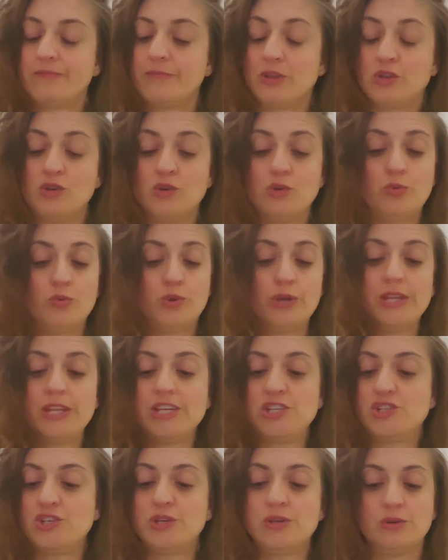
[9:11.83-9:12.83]
You
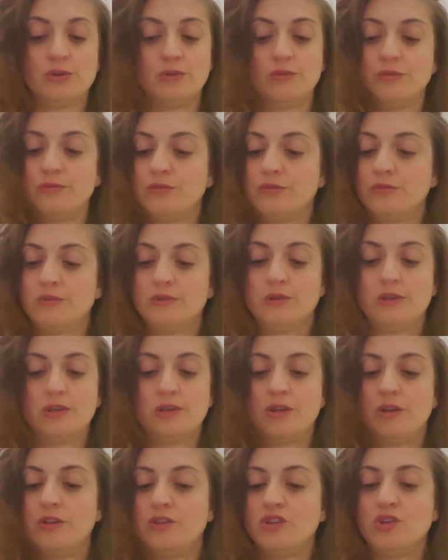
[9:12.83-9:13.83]
really do.
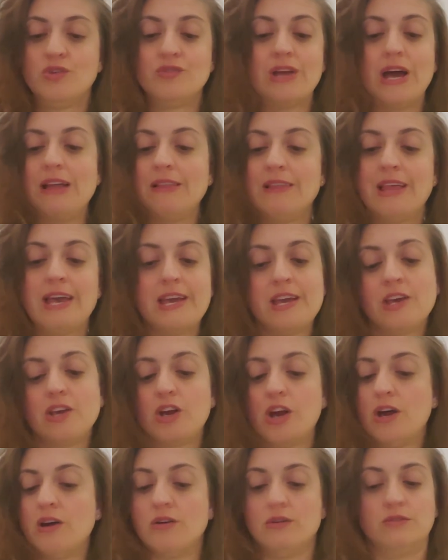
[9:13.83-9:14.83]
You're not letting
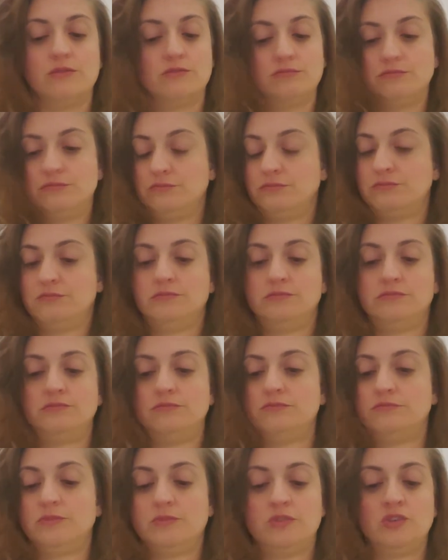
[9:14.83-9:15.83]
go.
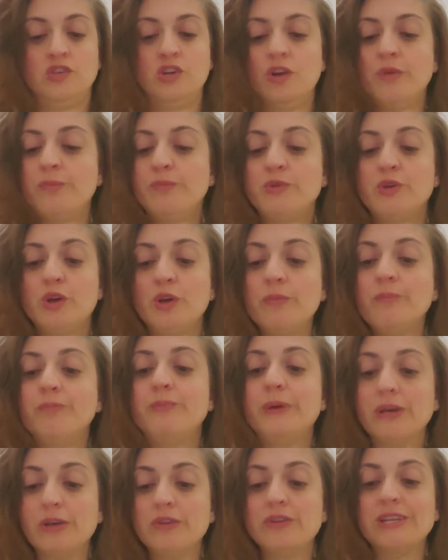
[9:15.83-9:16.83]
You're you're
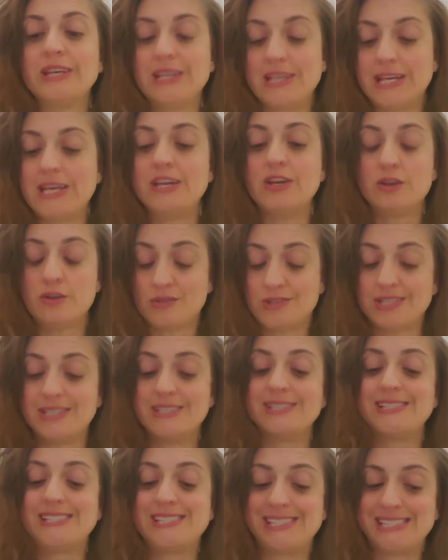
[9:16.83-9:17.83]
building here to
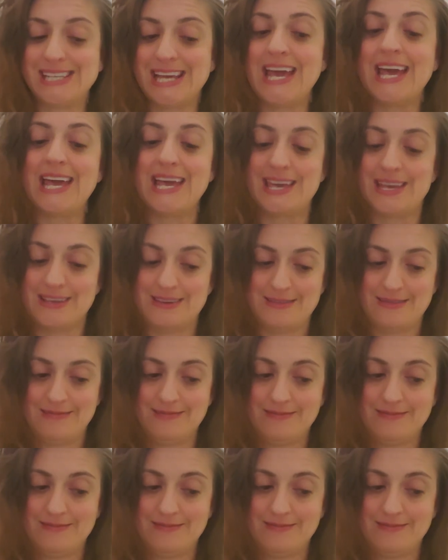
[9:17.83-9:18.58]
stay.